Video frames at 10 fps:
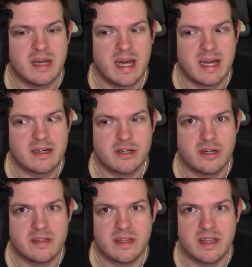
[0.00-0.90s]
add
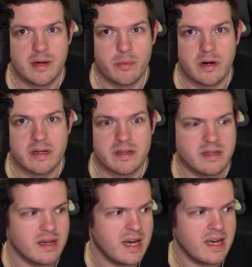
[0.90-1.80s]
shit that they want,
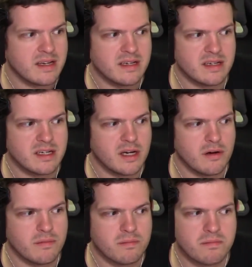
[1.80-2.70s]
to add to